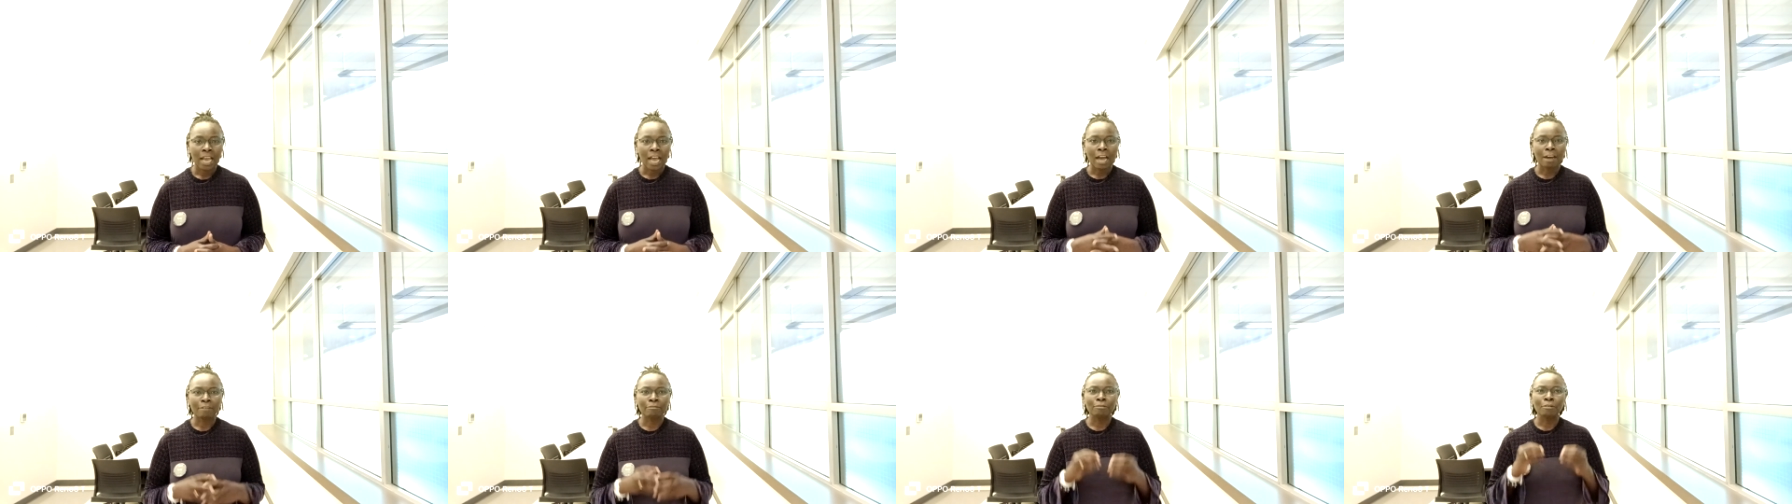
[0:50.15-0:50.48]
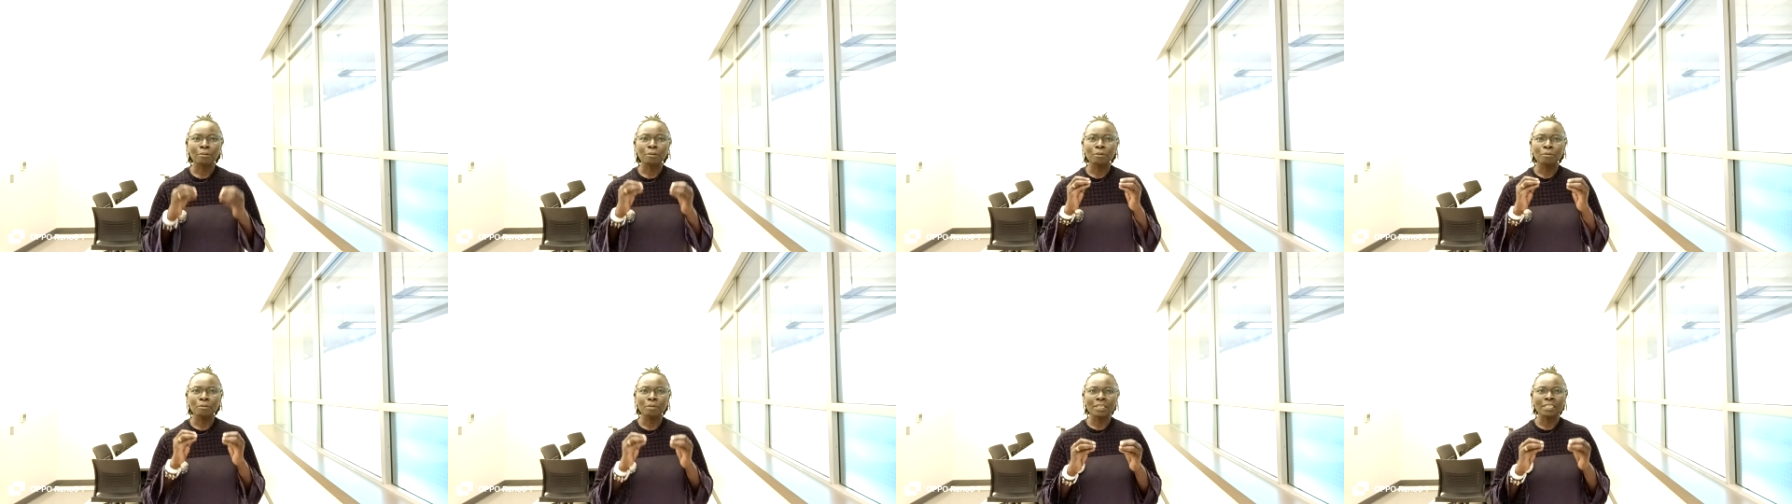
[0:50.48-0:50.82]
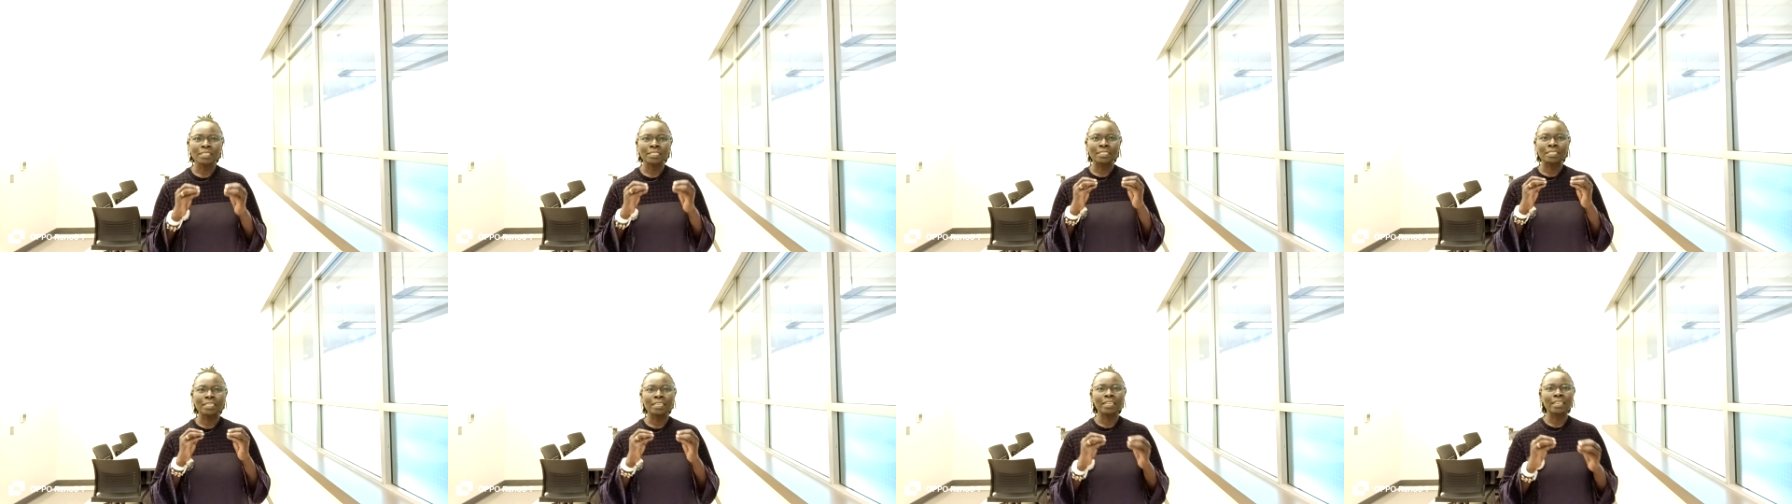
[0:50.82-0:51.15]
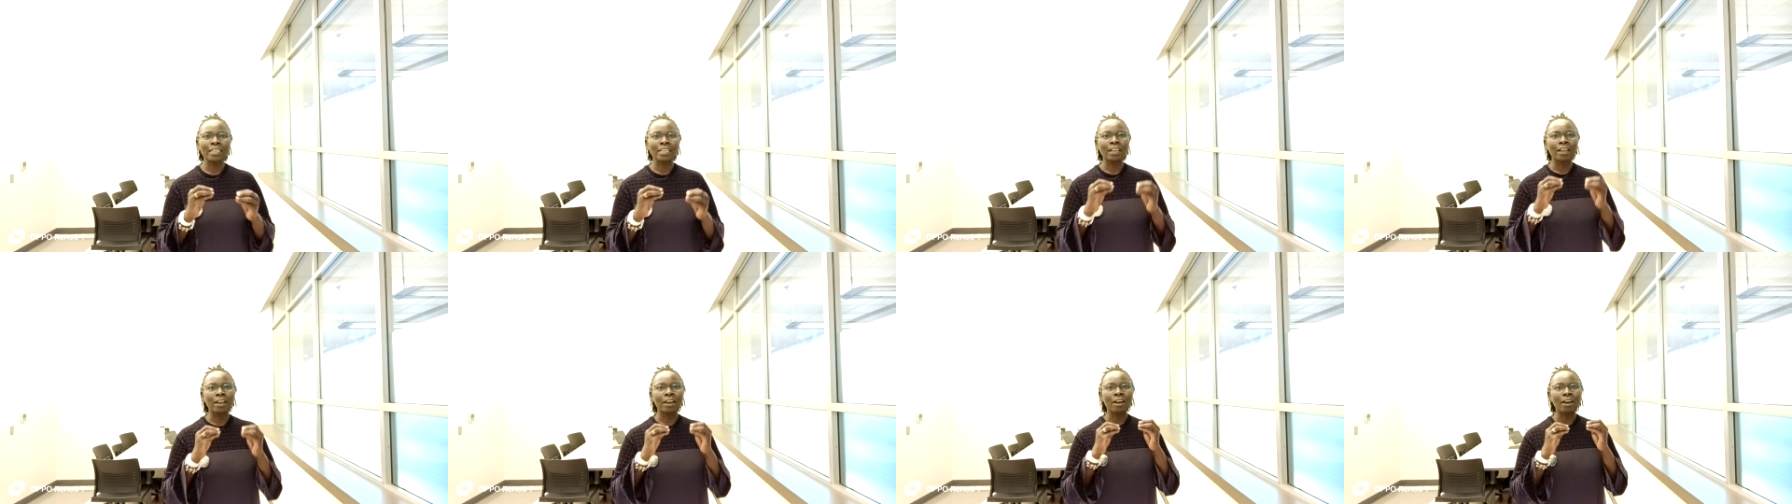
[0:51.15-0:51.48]
I've always
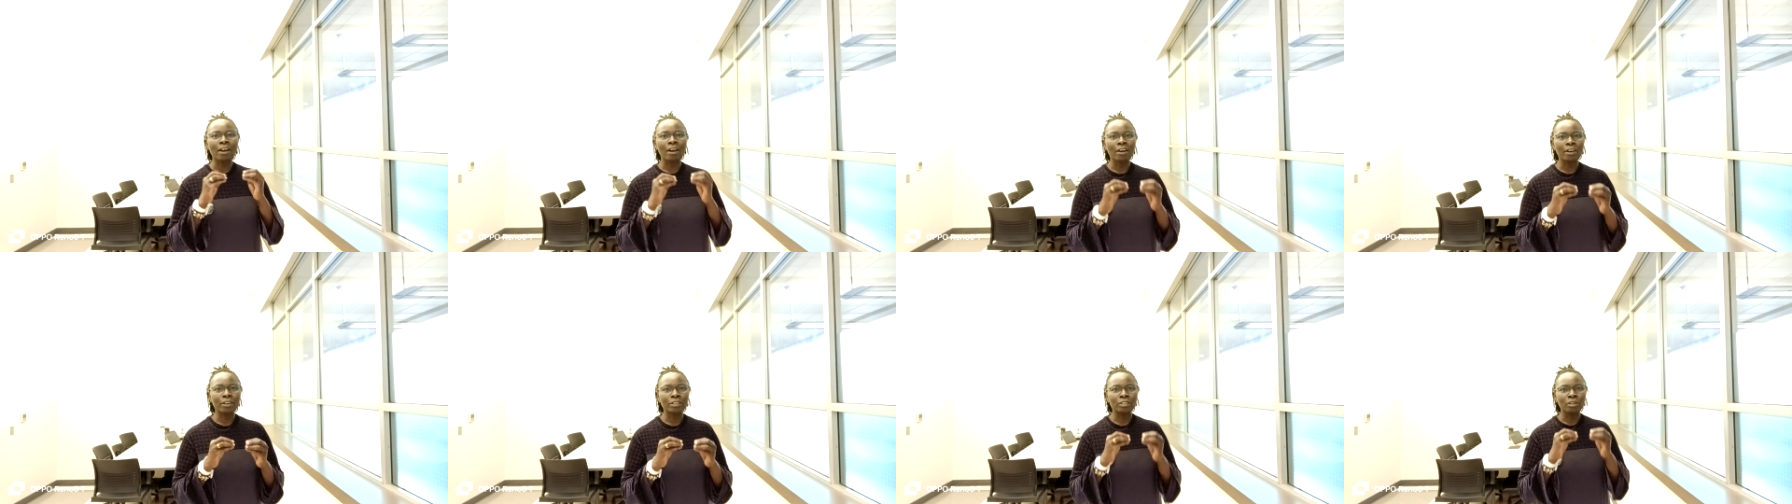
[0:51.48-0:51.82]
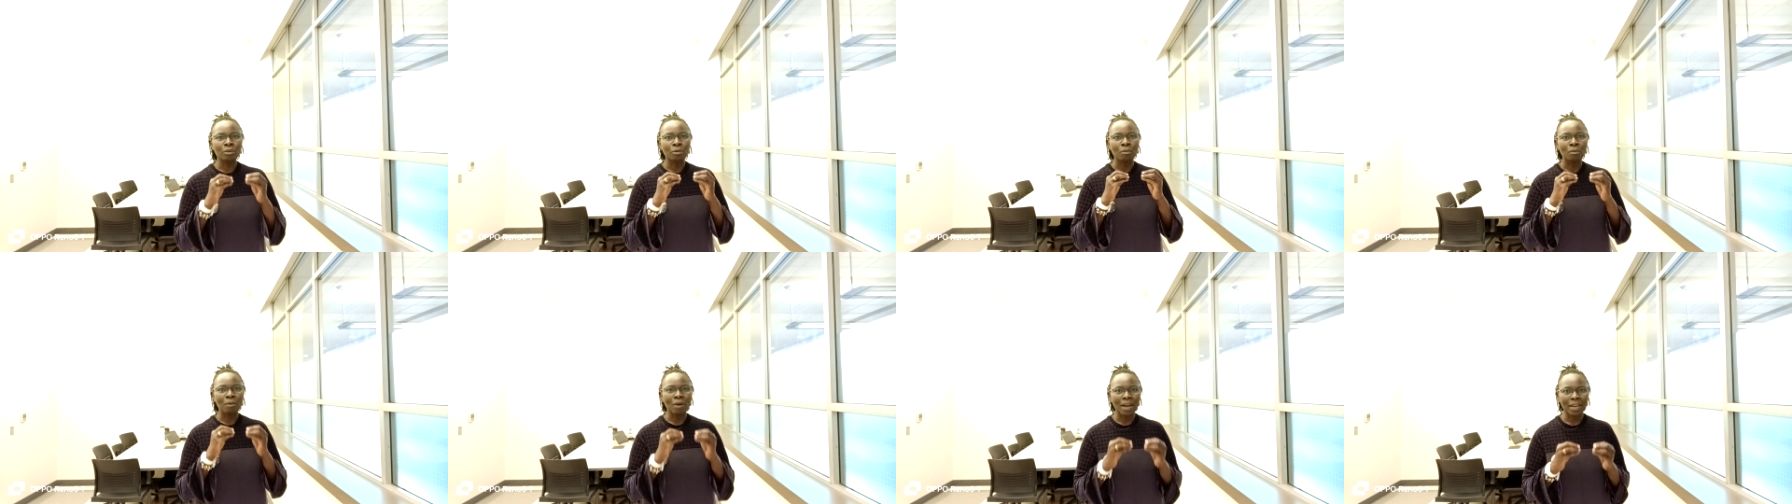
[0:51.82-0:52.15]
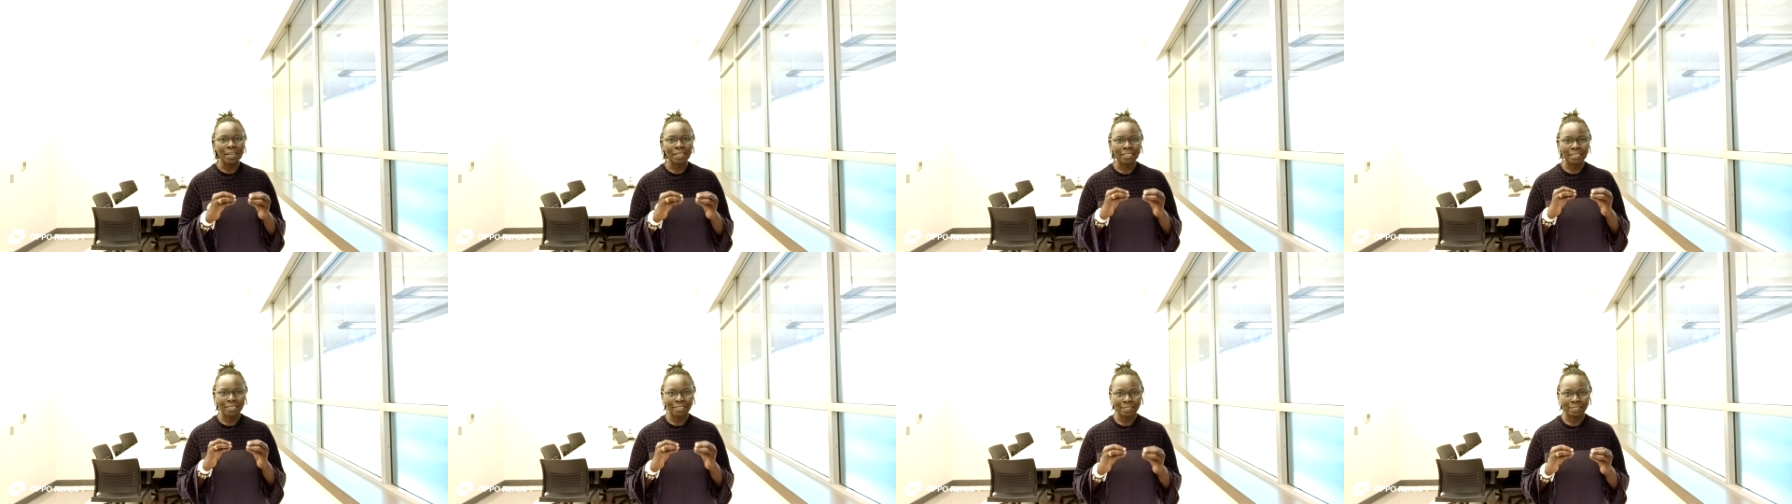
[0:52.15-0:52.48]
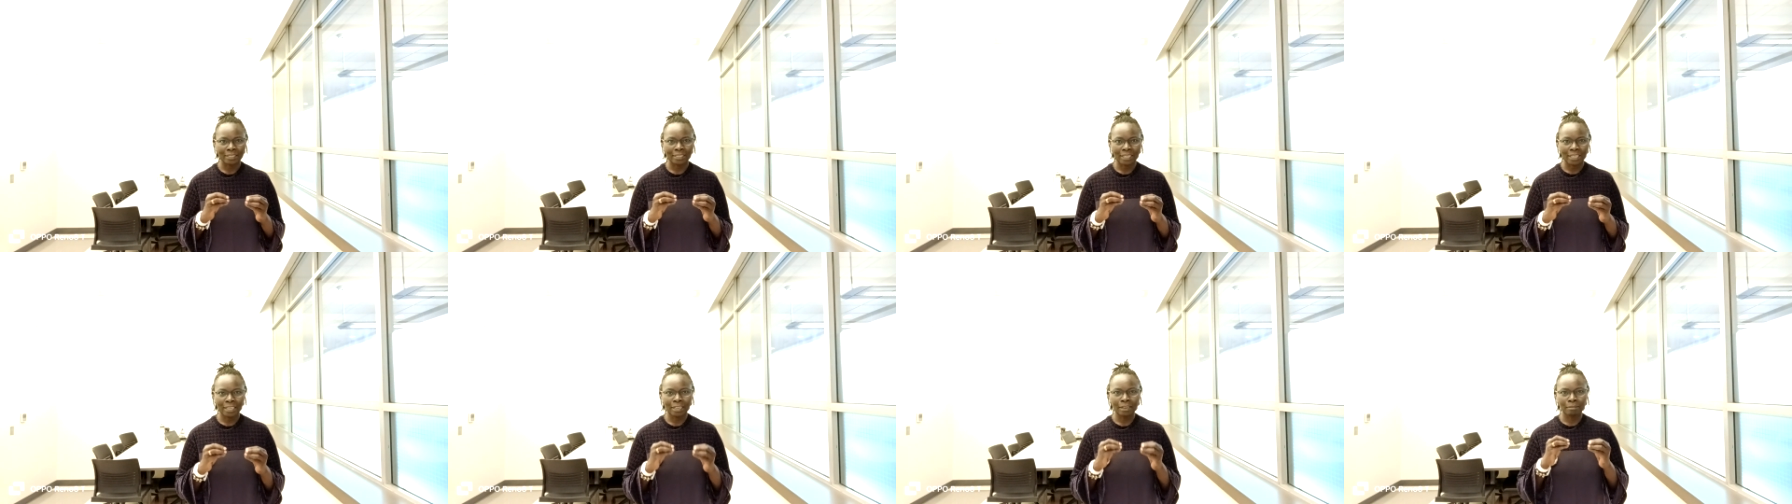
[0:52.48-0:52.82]
seen God
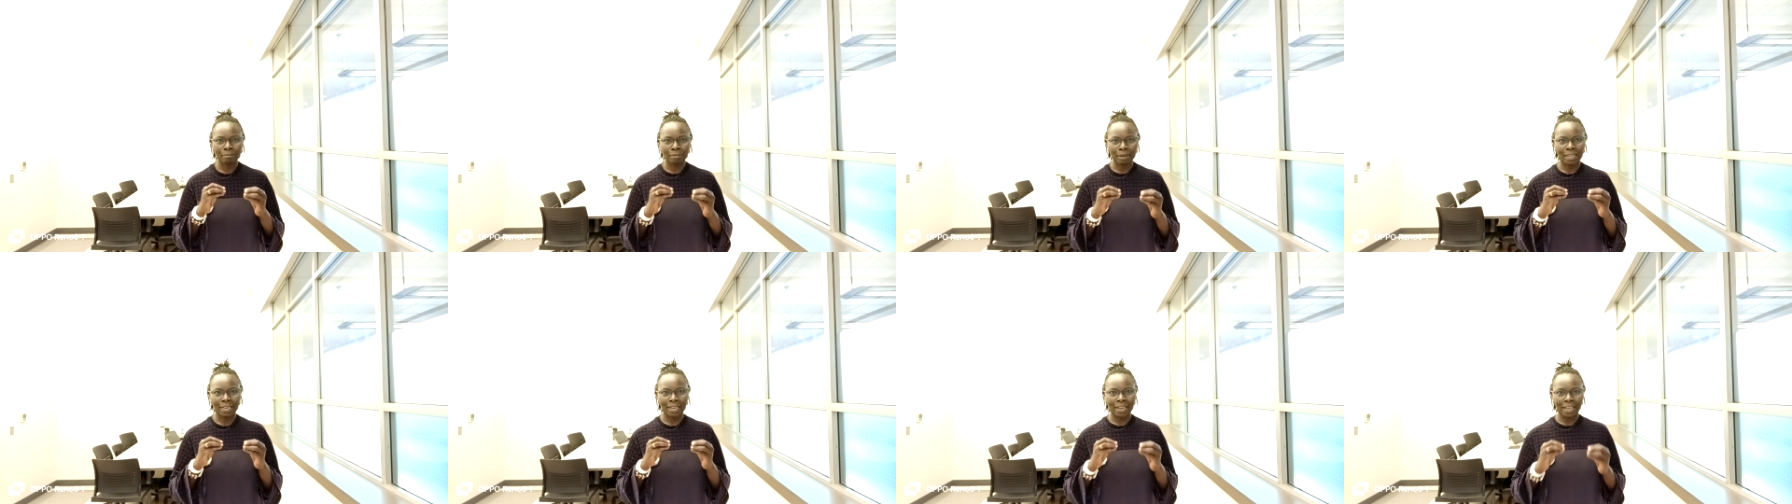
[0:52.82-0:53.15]
working in my